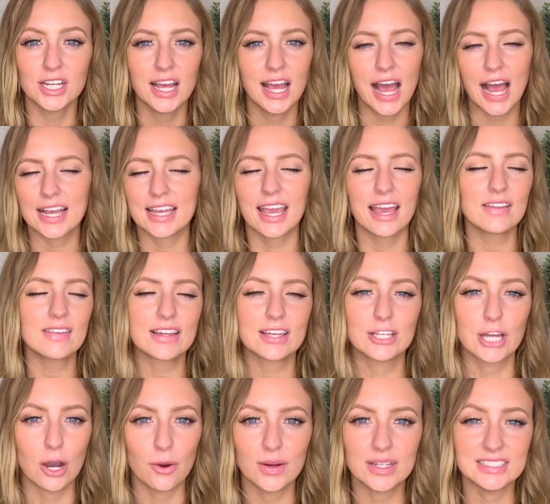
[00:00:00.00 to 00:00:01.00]
I can't like
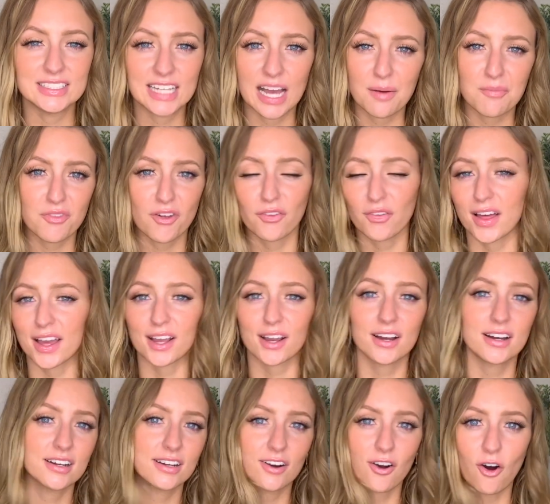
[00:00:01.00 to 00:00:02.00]
go in depth on like
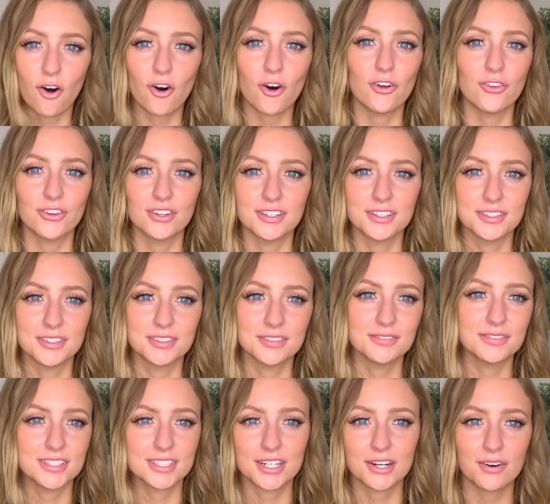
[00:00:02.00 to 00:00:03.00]
all the,
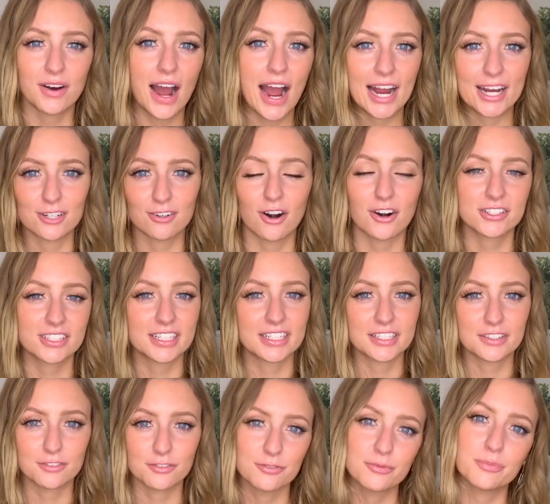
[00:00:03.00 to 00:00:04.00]
you know, hierarchy
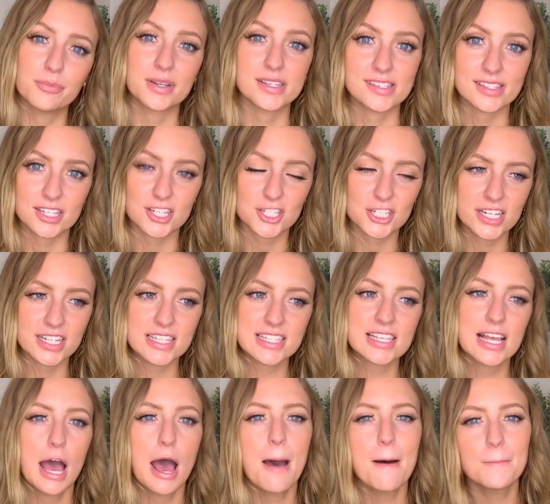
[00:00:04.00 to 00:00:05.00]
of positions,
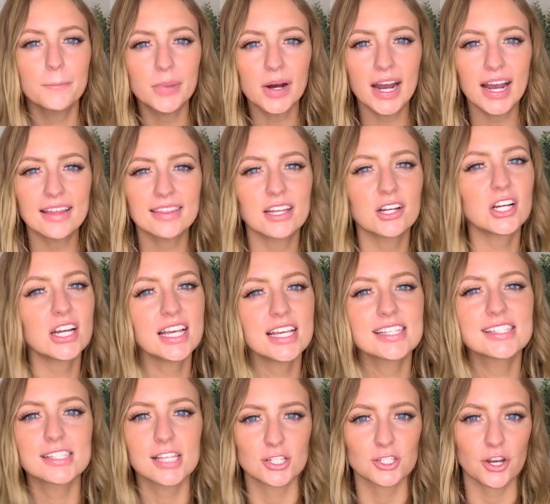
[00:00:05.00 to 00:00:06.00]
but there is
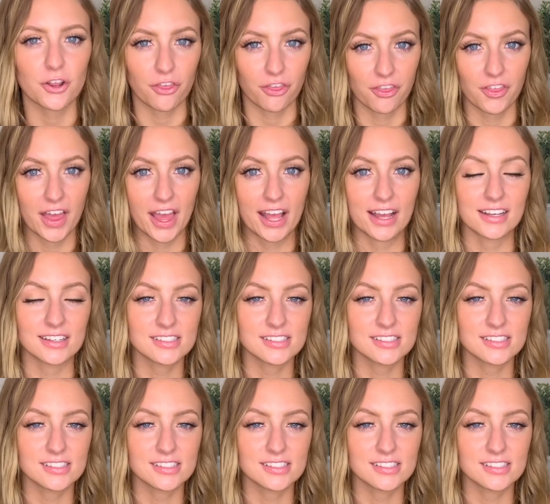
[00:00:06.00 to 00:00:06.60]
such a thing.